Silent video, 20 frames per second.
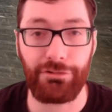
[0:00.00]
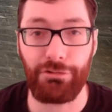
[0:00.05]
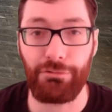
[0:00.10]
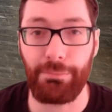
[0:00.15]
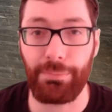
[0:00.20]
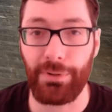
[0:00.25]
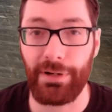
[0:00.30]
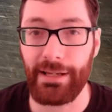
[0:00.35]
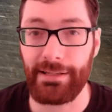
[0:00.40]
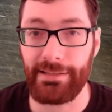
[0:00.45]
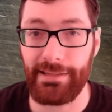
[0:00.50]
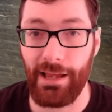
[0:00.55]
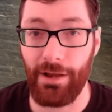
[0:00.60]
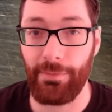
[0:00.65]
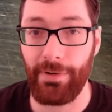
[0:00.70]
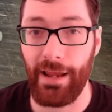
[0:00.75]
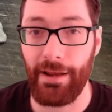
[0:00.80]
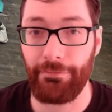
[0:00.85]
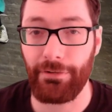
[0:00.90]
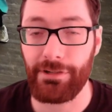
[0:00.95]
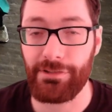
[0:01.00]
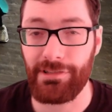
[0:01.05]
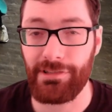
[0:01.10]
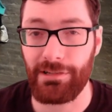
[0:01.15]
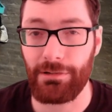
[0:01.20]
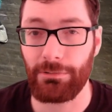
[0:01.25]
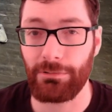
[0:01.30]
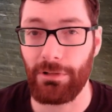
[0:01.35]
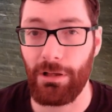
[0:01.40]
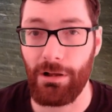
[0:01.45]
to break down every
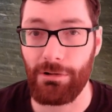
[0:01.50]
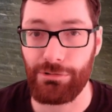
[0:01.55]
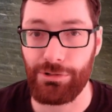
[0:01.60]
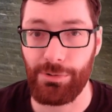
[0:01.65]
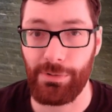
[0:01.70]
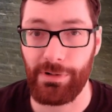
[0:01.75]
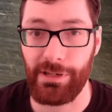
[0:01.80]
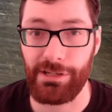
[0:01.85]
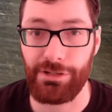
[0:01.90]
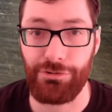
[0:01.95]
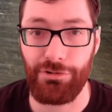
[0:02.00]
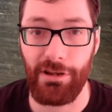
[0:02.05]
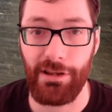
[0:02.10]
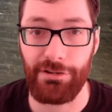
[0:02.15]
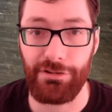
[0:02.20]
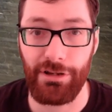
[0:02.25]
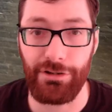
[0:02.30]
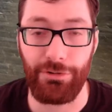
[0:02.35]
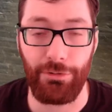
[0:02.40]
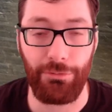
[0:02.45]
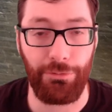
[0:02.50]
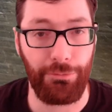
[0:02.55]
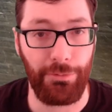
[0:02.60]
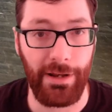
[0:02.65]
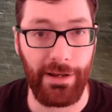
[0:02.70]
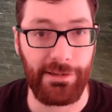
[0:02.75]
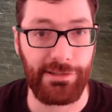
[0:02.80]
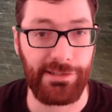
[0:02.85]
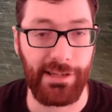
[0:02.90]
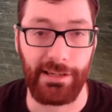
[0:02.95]
single longsword exchange into three
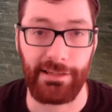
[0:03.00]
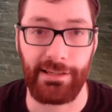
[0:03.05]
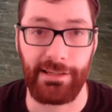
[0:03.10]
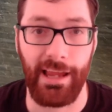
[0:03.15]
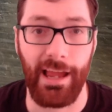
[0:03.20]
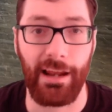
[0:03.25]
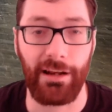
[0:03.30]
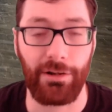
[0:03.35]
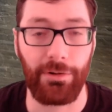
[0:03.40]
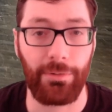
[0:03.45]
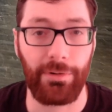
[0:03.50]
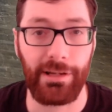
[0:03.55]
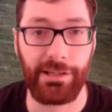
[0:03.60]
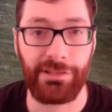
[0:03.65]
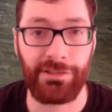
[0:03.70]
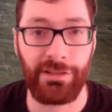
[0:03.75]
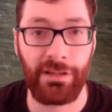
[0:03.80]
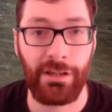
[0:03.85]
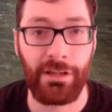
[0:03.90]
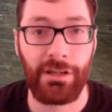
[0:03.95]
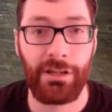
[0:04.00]
distinct categories: